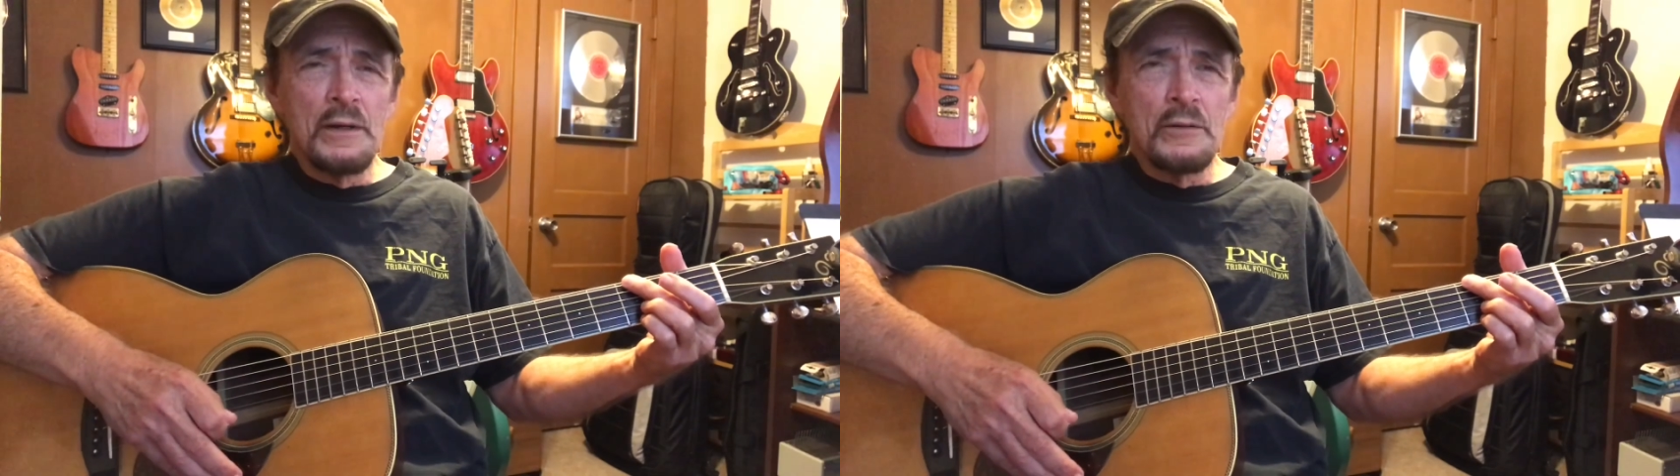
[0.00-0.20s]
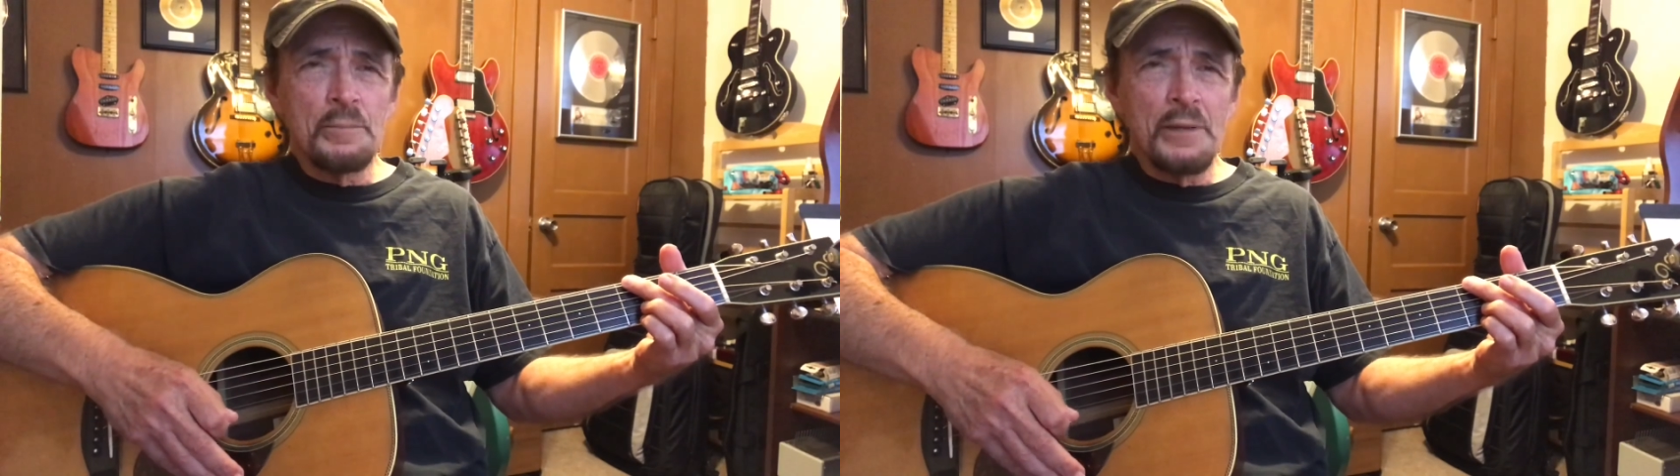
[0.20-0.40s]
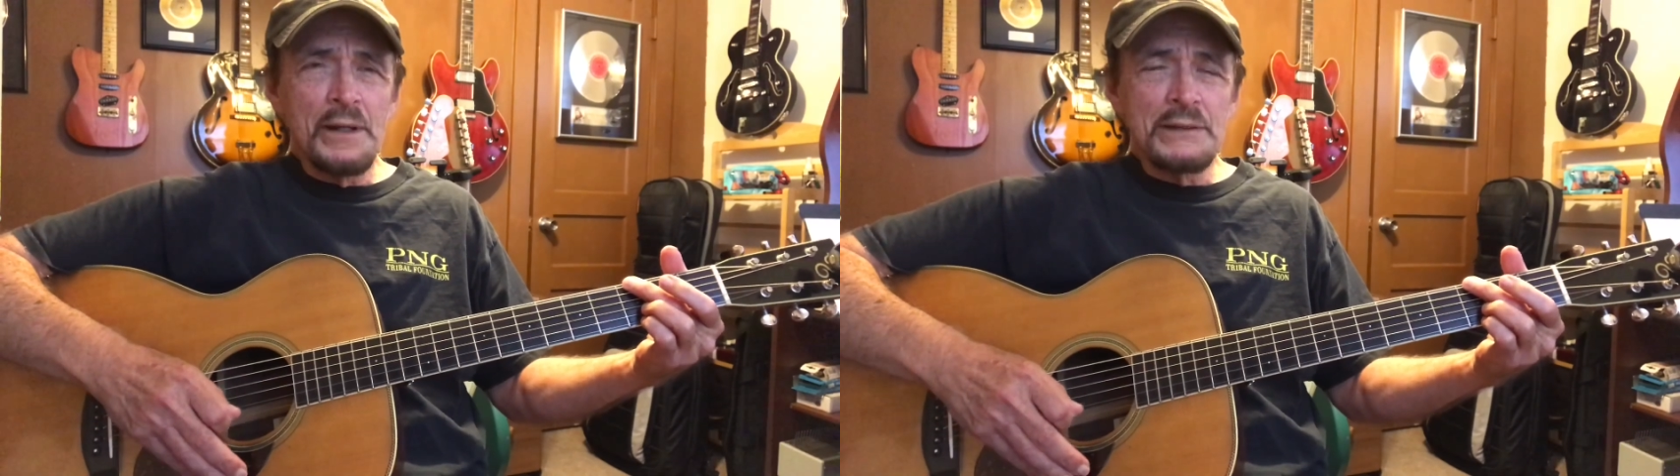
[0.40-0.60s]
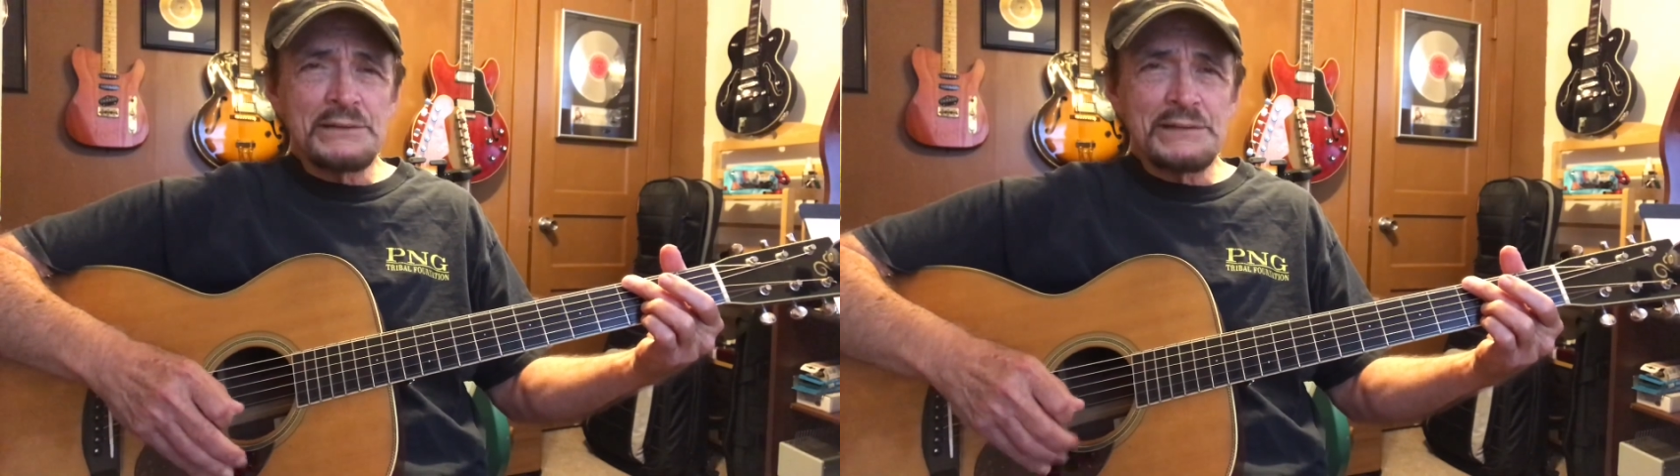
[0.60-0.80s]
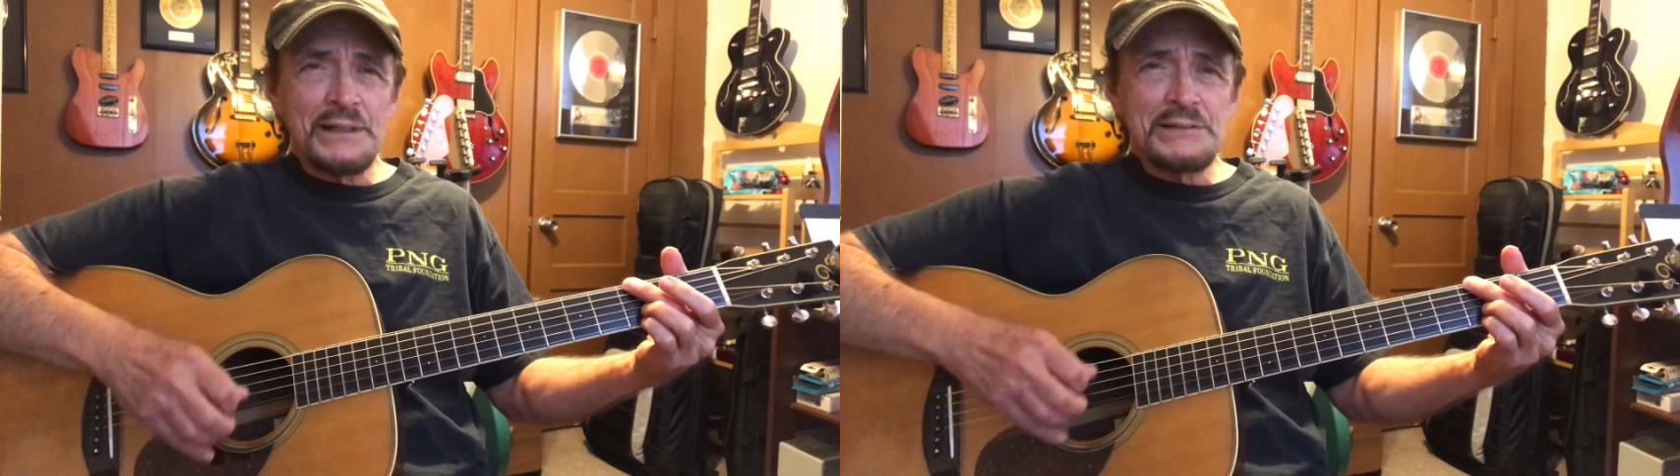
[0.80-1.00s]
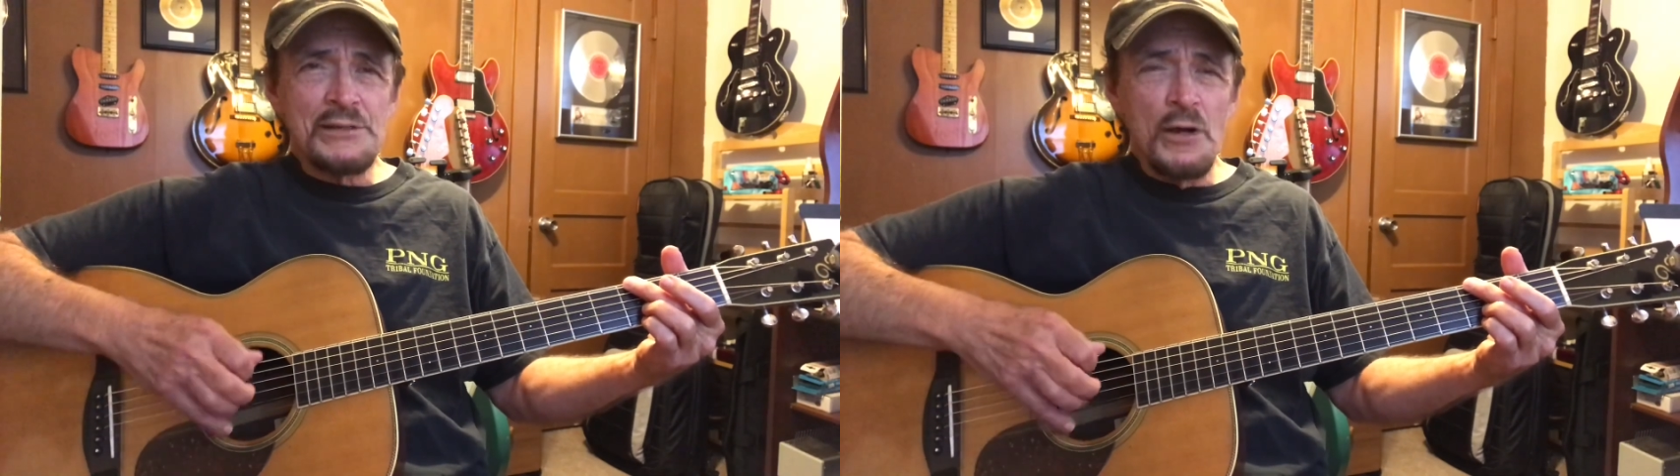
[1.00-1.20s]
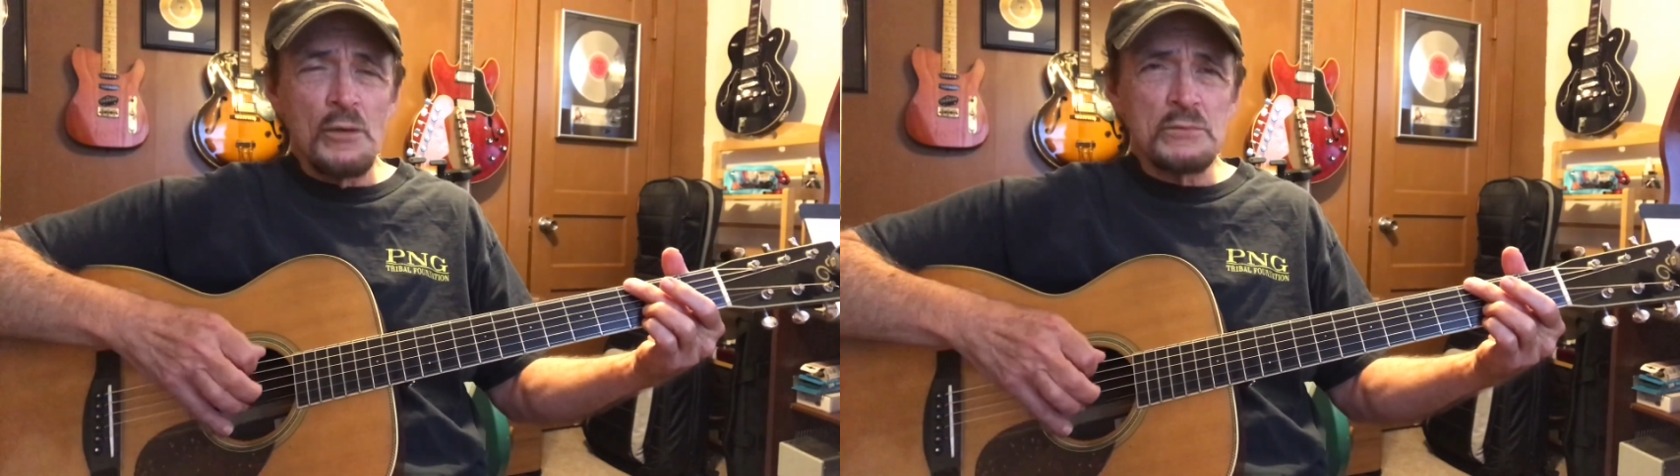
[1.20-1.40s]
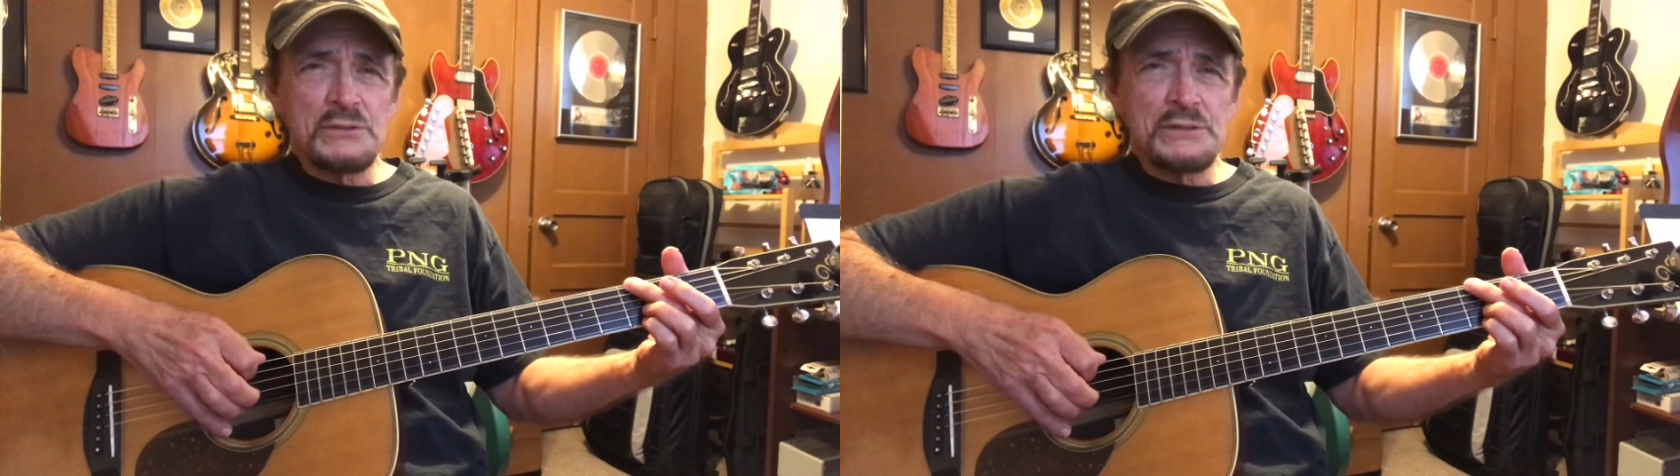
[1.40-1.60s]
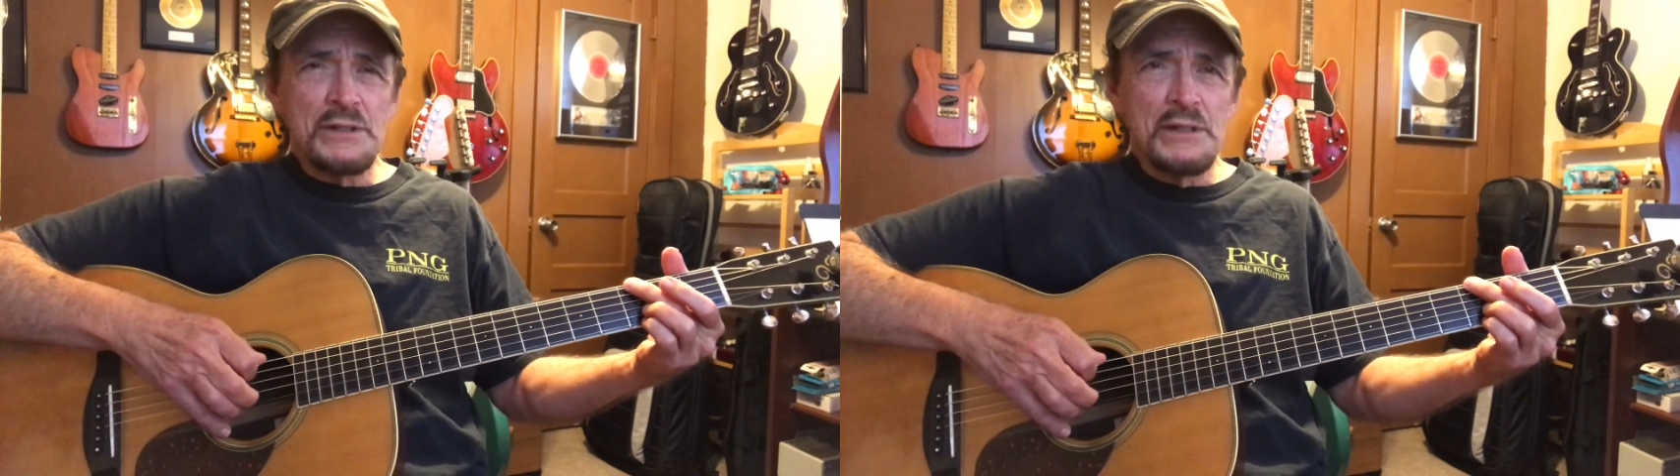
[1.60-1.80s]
you're playing six notes.